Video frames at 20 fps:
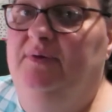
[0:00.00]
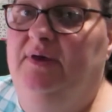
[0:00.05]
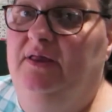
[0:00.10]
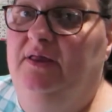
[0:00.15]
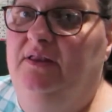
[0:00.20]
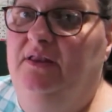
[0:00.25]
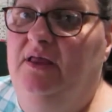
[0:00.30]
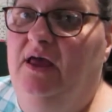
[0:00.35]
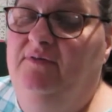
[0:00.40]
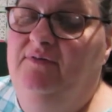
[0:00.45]

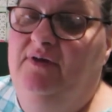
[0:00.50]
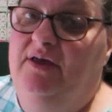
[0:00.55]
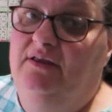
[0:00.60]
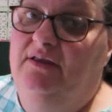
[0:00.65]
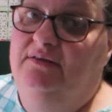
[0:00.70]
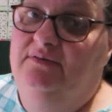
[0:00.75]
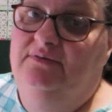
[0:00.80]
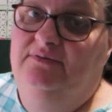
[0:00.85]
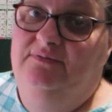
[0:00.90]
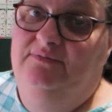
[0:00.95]
but I've
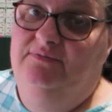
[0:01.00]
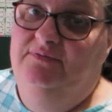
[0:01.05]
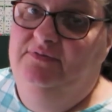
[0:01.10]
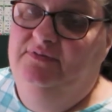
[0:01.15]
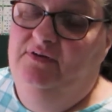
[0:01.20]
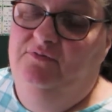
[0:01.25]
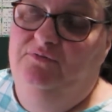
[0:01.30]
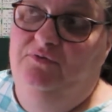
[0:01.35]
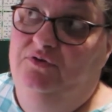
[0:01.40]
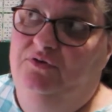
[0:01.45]
had
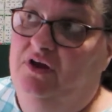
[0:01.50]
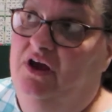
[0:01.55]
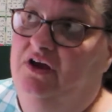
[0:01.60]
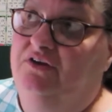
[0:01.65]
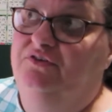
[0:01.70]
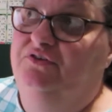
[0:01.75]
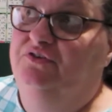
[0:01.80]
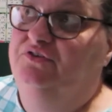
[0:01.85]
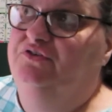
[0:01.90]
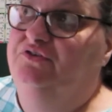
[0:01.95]
several
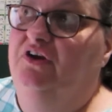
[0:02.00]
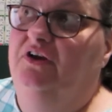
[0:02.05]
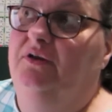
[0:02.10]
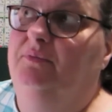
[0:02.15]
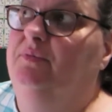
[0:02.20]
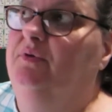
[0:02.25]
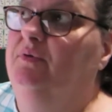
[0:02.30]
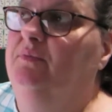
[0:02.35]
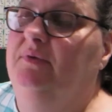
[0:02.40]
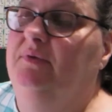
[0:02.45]
doctors tried
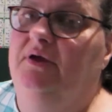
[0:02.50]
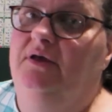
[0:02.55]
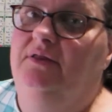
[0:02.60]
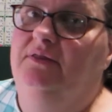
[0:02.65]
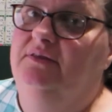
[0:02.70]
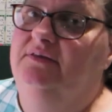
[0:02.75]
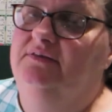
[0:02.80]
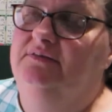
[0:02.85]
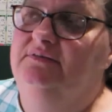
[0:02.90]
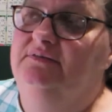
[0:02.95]
to put me
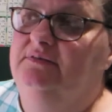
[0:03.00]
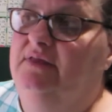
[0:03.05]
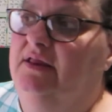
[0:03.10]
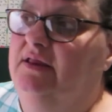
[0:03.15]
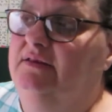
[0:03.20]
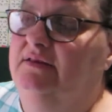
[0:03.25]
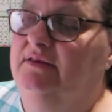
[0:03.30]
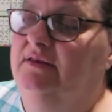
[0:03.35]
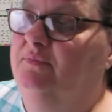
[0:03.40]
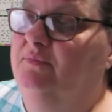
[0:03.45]
on this
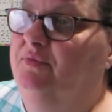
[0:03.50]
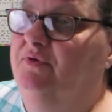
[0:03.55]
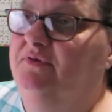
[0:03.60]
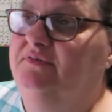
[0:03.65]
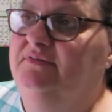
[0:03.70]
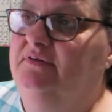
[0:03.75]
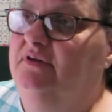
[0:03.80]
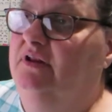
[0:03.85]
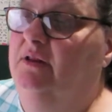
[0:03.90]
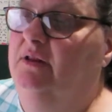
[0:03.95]

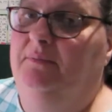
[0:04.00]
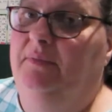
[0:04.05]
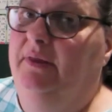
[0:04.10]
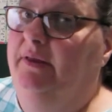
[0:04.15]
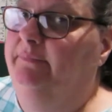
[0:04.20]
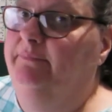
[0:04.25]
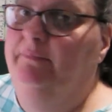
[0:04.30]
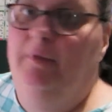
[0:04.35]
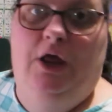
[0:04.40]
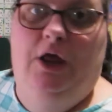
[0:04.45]
antidepressant, and I'm
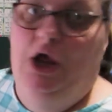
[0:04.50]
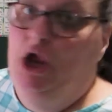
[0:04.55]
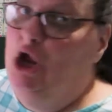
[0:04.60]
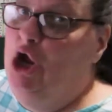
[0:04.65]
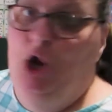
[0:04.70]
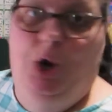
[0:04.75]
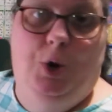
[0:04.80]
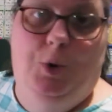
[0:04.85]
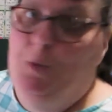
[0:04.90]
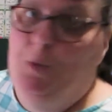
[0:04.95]
like,
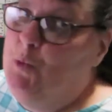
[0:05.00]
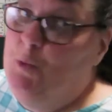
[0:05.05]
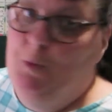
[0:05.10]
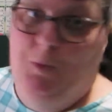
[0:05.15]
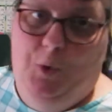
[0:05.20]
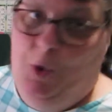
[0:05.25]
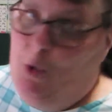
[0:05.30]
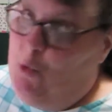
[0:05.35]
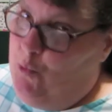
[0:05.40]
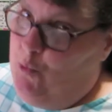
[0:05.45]

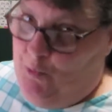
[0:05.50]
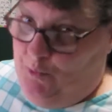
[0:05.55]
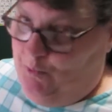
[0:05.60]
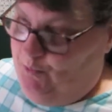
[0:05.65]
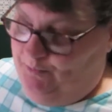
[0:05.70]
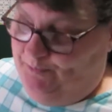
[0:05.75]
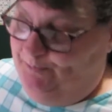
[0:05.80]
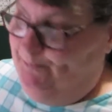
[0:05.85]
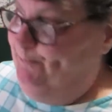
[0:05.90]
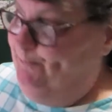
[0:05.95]
no,
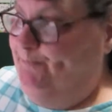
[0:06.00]
mm